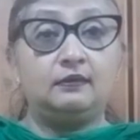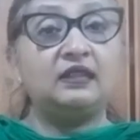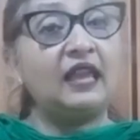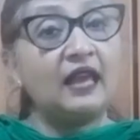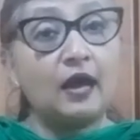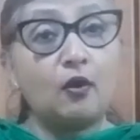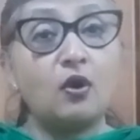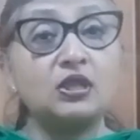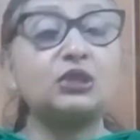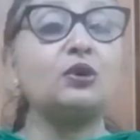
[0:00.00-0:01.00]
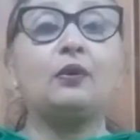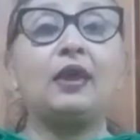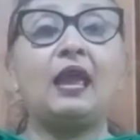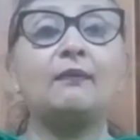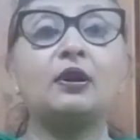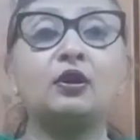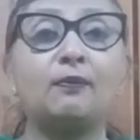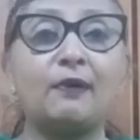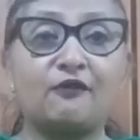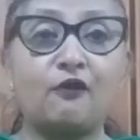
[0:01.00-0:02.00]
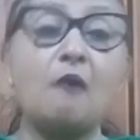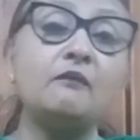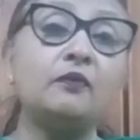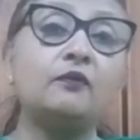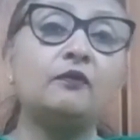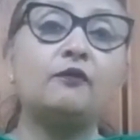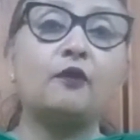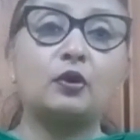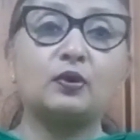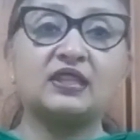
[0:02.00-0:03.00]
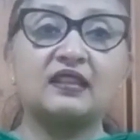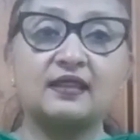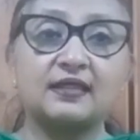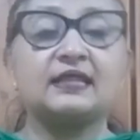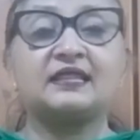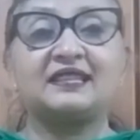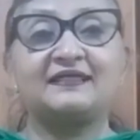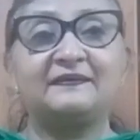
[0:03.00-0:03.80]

they are also able to perform photosynthesis.